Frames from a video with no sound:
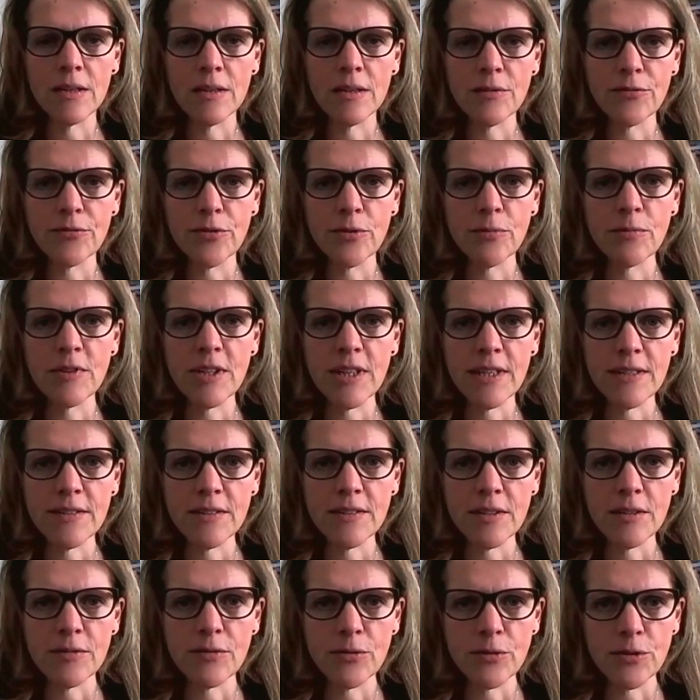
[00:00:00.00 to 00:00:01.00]
From that,
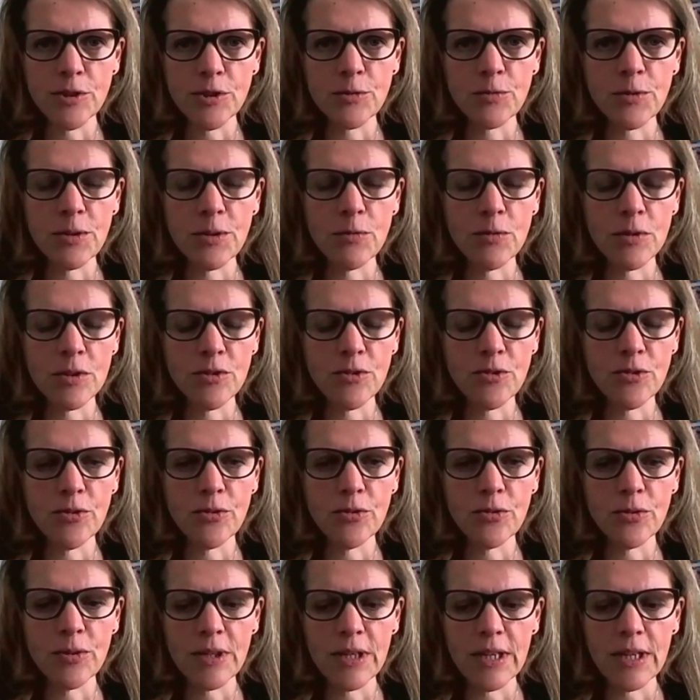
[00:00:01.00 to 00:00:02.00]
of course, we want
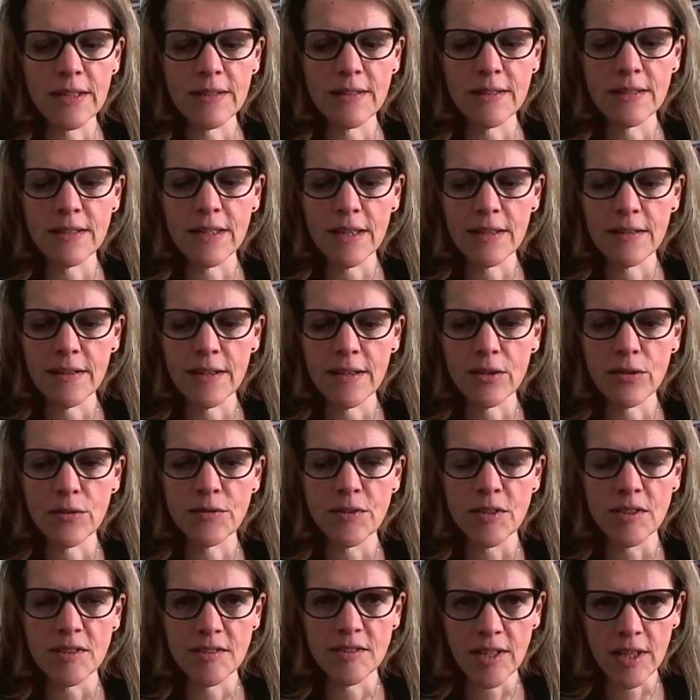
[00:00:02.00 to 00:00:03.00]
to get an idea of the
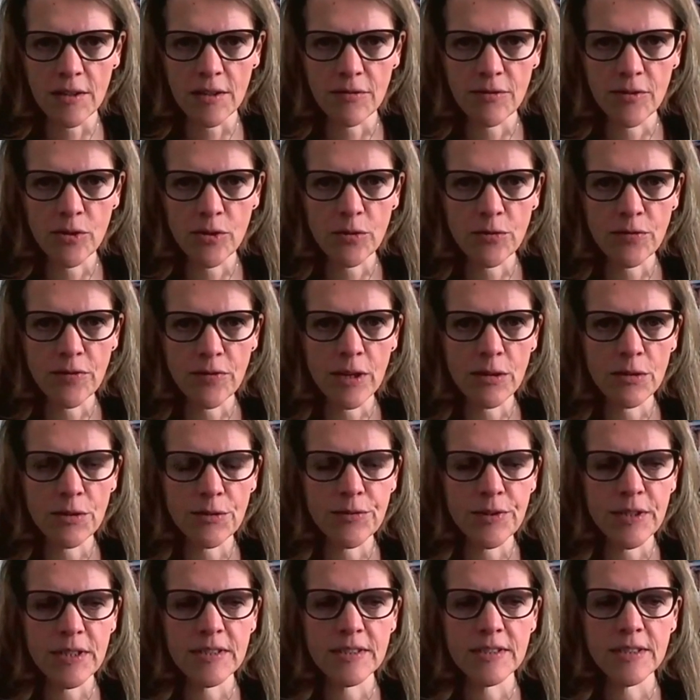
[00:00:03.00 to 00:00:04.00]
safety of our
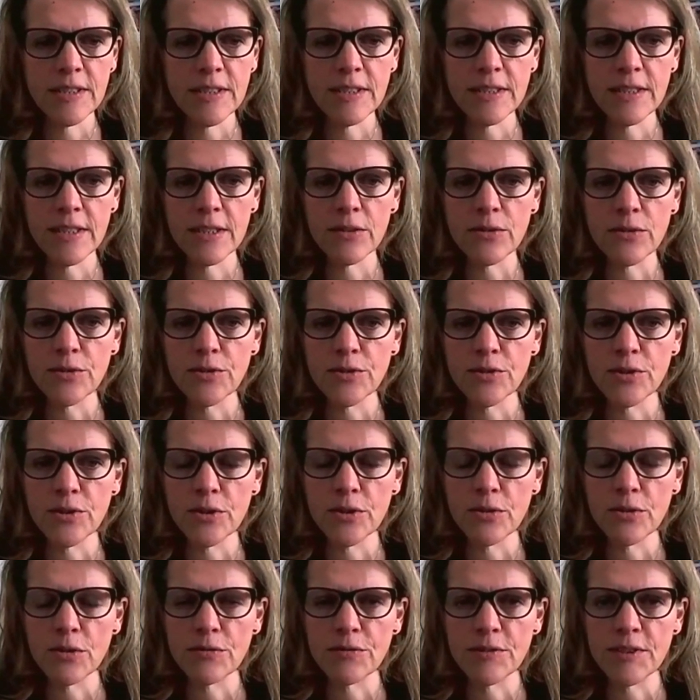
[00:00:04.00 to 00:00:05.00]
vaccine and
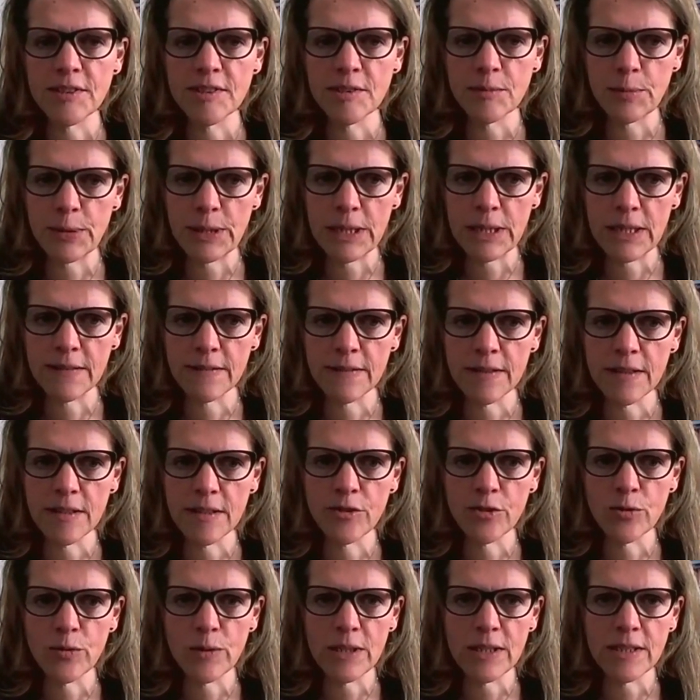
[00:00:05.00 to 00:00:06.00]
also of its ability
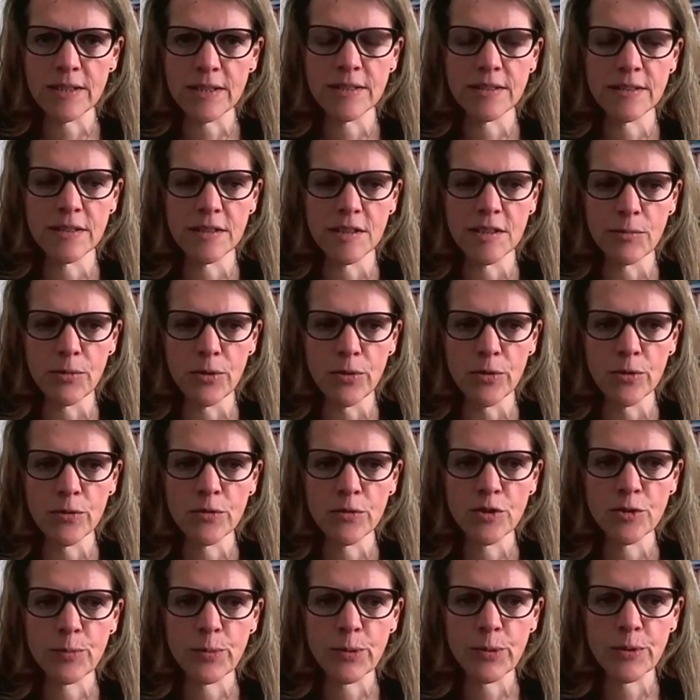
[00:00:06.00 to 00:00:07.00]
to elicit an immune
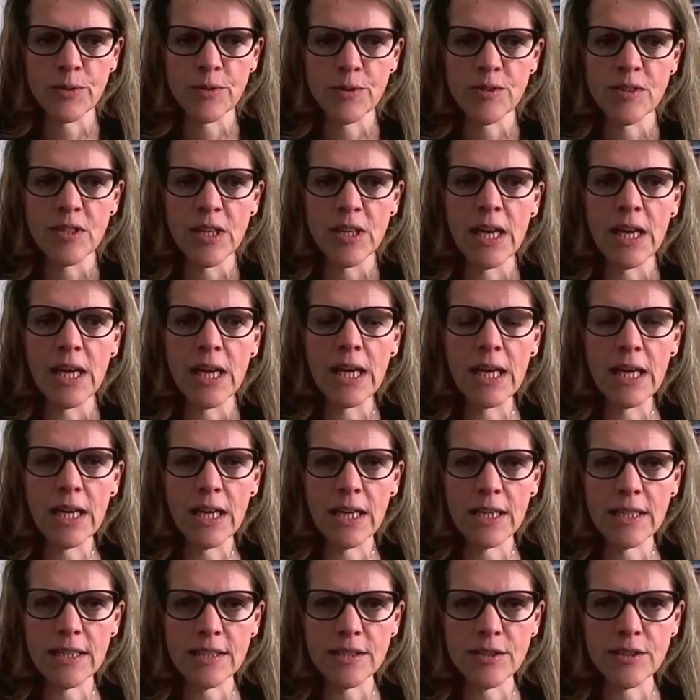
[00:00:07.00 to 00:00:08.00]
response.
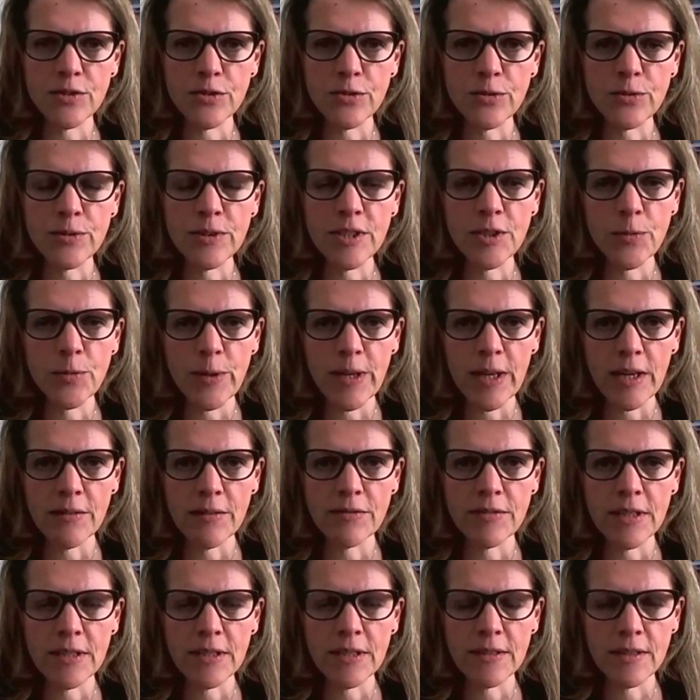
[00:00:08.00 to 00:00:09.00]
And as soon as we have
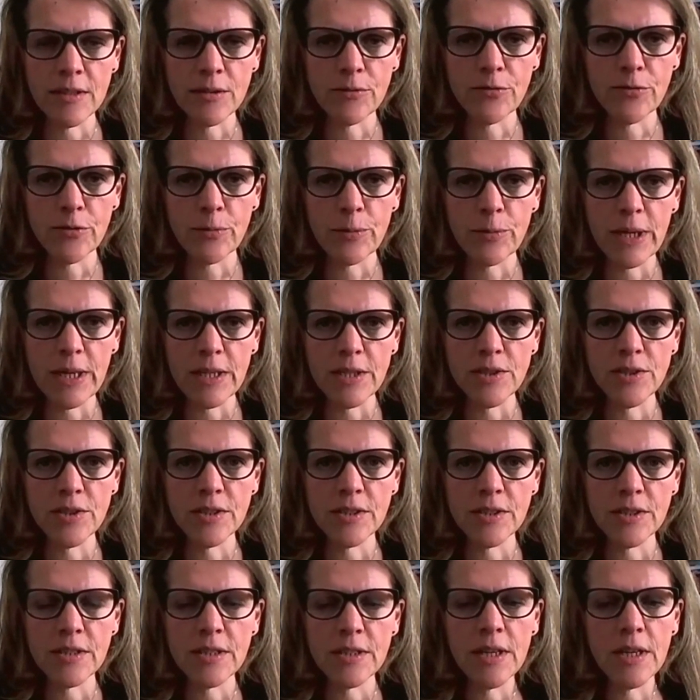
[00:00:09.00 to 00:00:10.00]
that
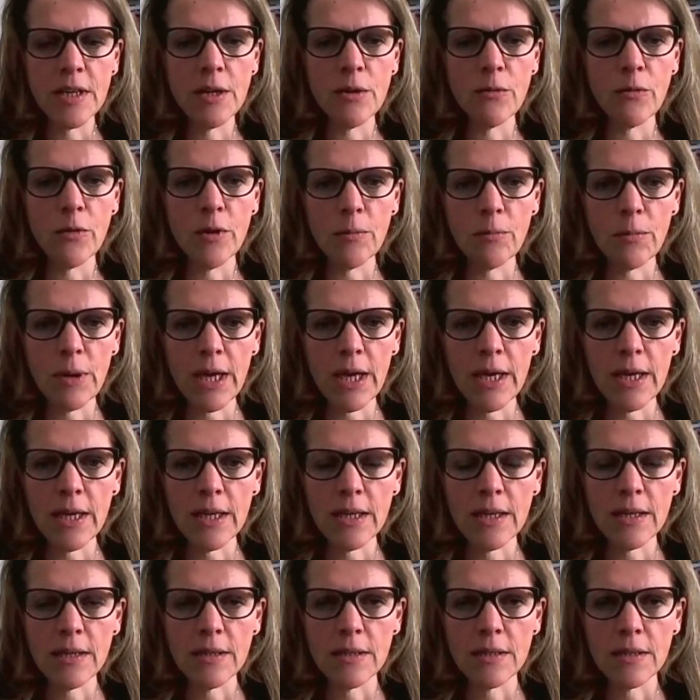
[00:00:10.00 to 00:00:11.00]
information, we may
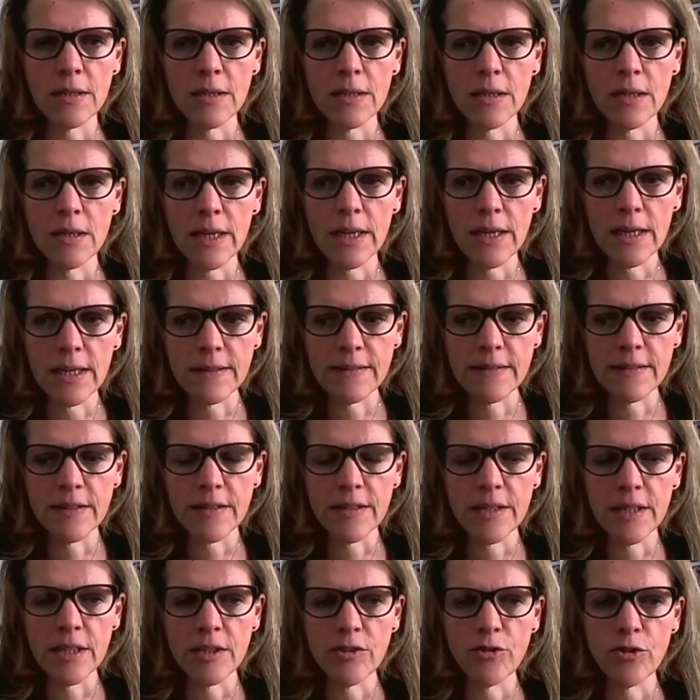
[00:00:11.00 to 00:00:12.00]
enter
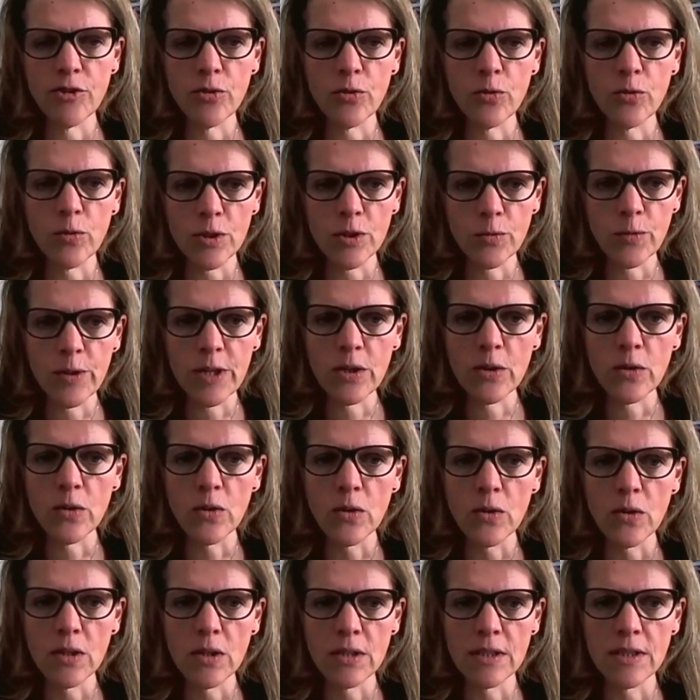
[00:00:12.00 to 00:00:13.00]
into what we
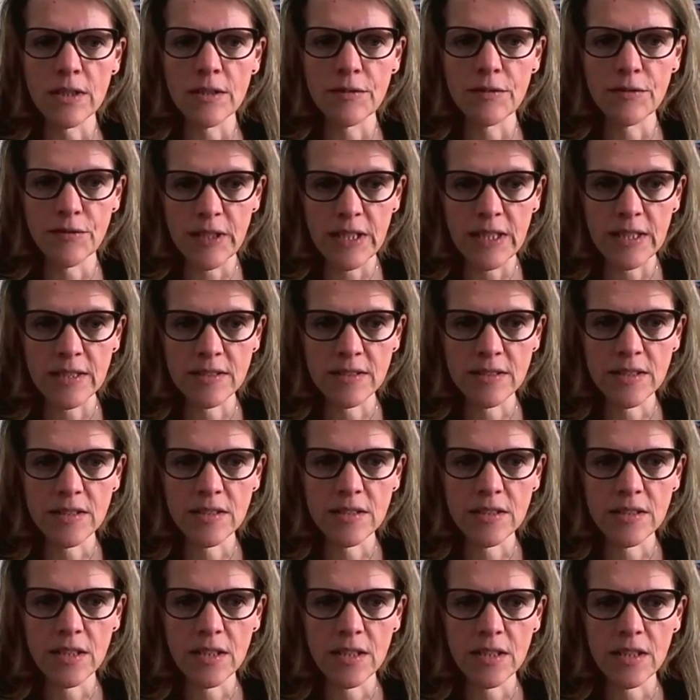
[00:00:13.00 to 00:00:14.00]
call an efficacy
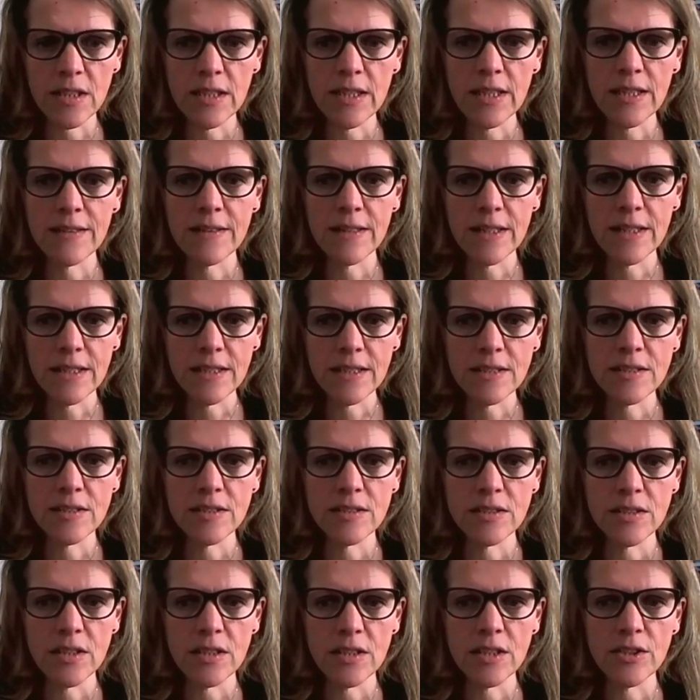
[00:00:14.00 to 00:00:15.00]
study. And that is a
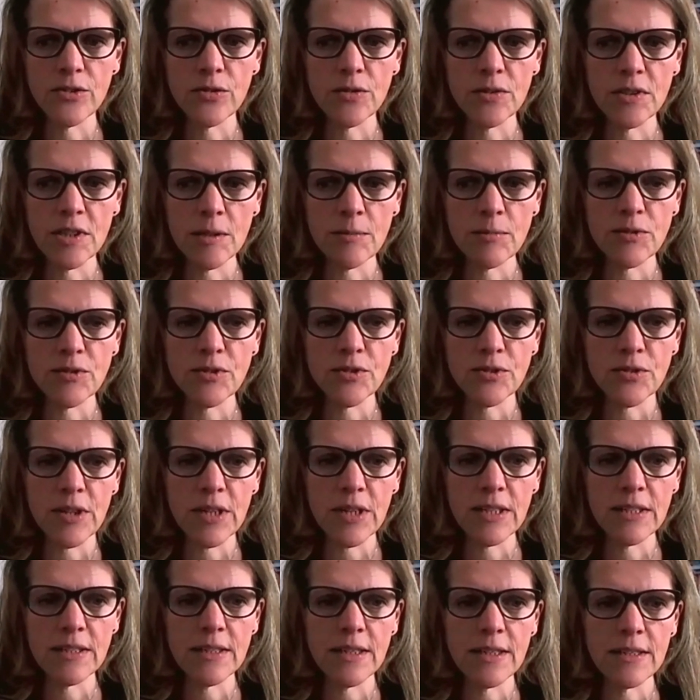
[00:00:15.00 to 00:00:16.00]
study to demonstrate
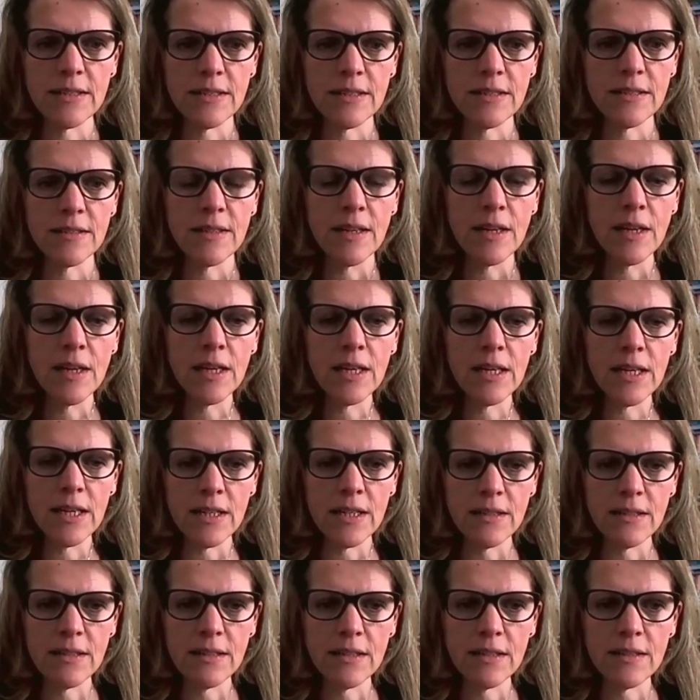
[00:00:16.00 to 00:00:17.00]
that it
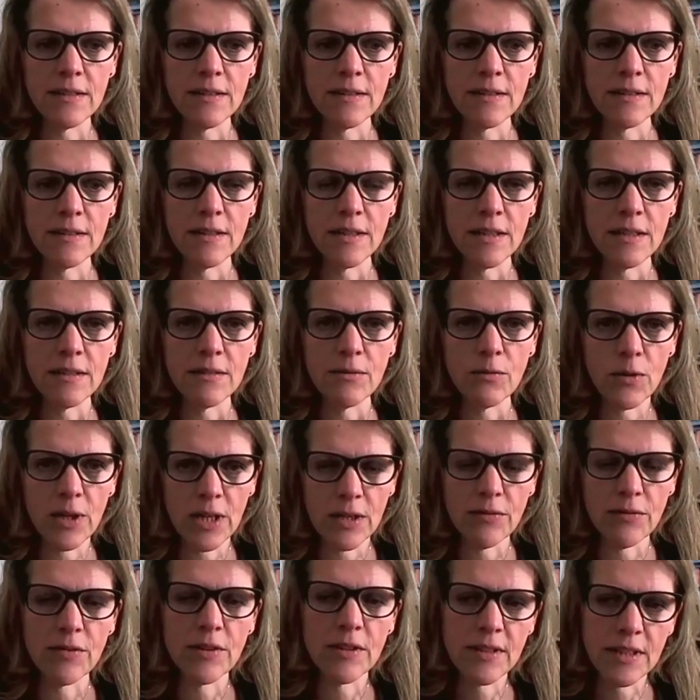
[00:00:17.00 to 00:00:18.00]
indeed, if
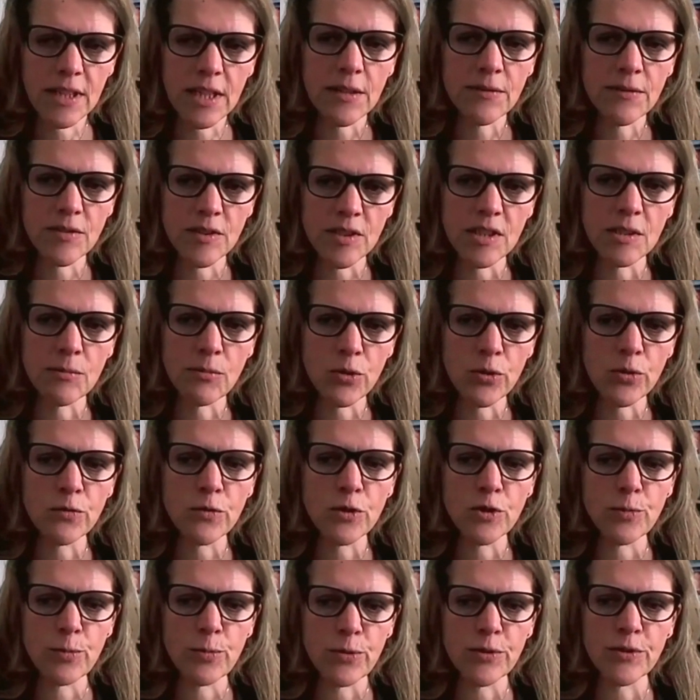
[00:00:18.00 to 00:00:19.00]
it gives an immune
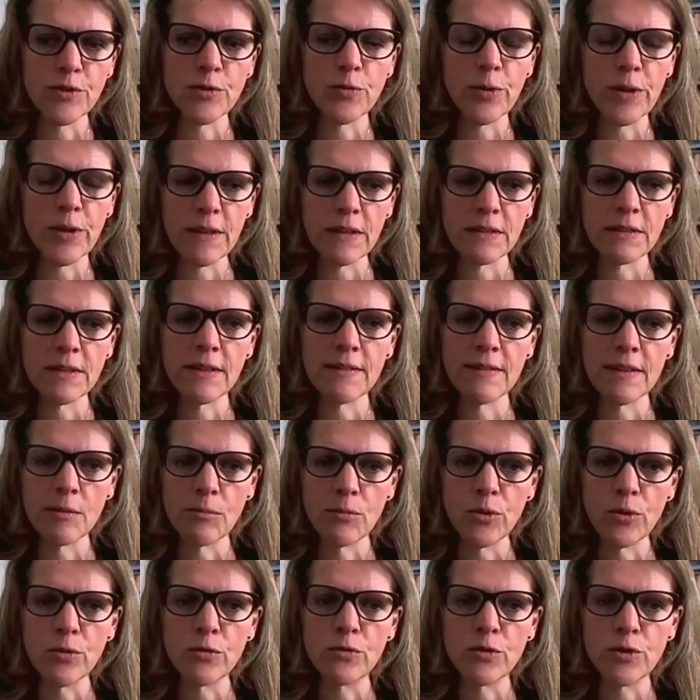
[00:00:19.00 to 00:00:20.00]
response, whether that
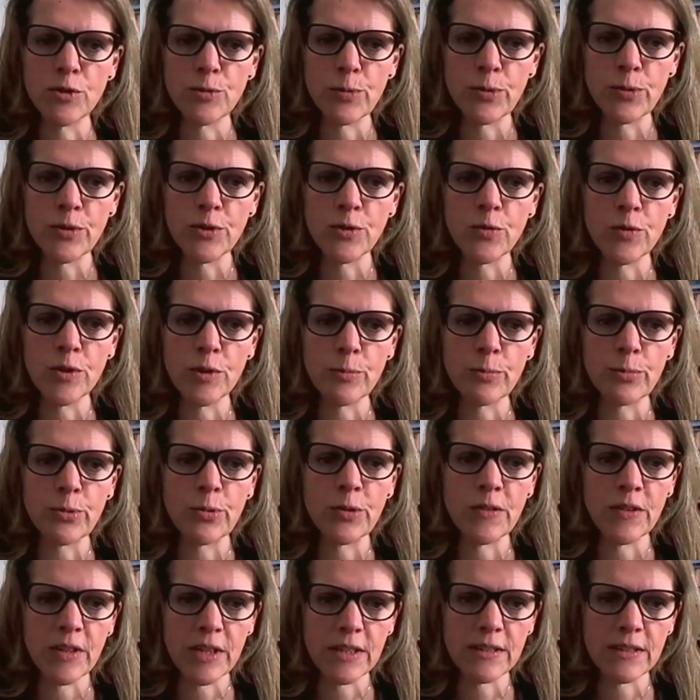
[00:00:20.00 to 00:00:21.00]
immune response will
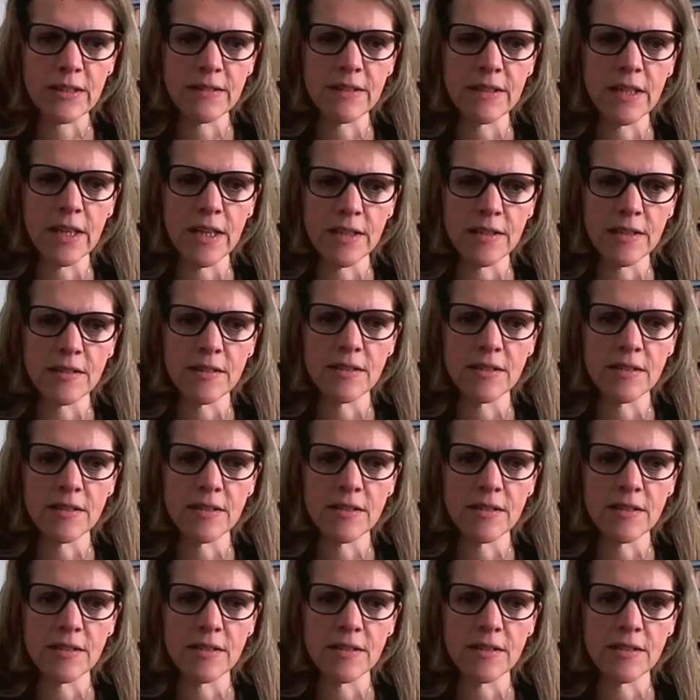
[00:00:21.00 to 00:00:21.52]
protect against